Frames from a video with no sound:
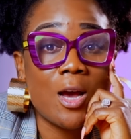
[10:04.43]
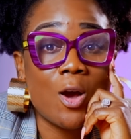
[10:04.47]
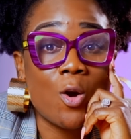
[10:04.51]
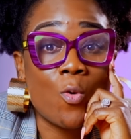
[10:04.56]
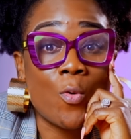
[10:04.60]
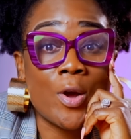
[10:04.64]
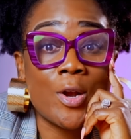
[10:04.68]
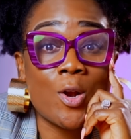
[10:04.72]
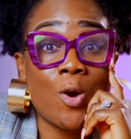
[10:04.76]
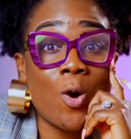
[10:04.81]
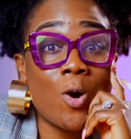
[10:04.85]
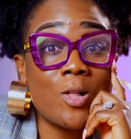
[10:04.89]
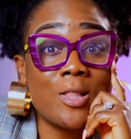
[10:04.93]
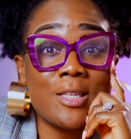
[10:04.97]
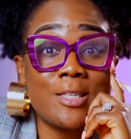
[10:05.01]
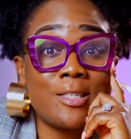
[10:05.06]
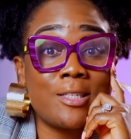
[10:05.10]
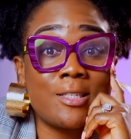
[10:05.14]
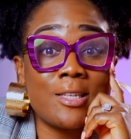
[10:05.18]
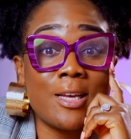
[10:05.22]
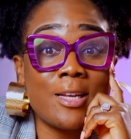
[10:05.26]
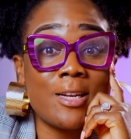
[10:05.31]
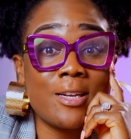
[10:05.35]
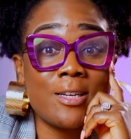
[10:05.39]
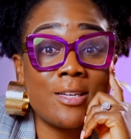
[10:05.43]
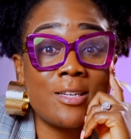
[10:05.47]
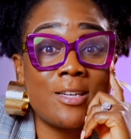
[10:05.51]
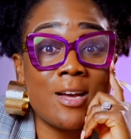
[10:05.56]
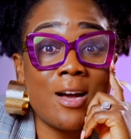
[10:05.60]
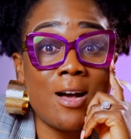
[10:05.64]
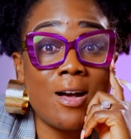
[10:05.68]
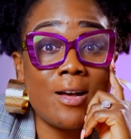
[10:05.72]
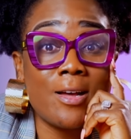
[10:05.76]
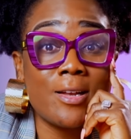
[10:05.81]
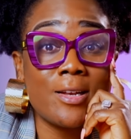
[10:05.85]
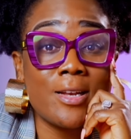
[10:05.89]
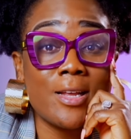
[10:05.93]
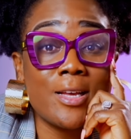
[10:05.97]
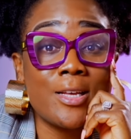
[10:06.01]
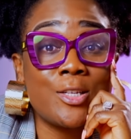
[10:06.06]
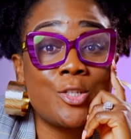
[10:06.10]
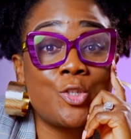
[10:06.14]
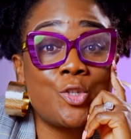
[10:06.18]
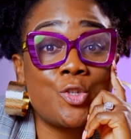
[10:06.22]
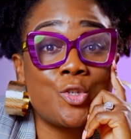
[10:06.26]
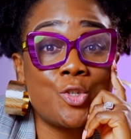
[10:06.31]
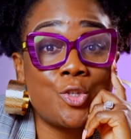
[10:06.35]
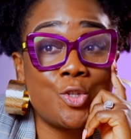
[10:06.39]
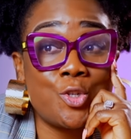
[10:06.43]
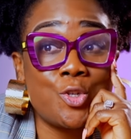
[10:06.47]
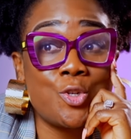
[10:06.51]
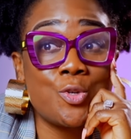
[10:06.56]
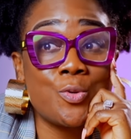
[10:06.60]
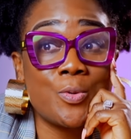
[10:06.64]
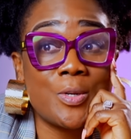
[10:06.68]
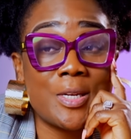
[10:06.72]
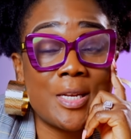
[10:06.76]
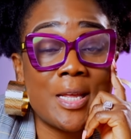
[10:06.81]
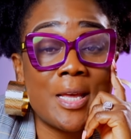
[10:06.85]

When all is said and done, it's just you and